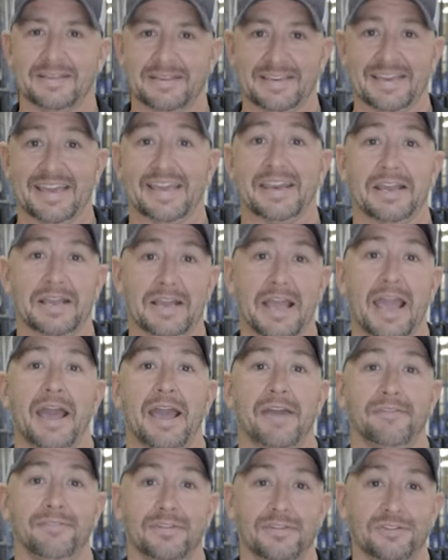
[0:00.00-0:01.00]
getting
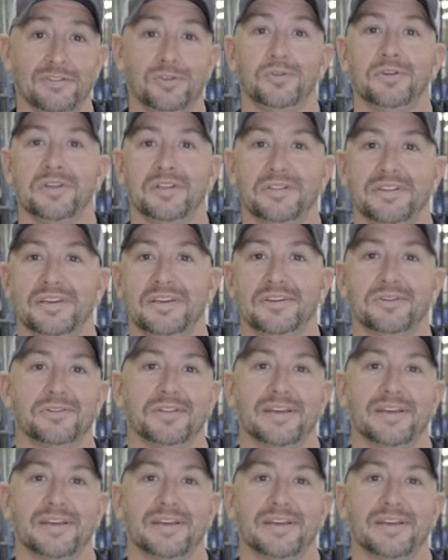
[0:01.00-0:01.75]
heavy-duty leader,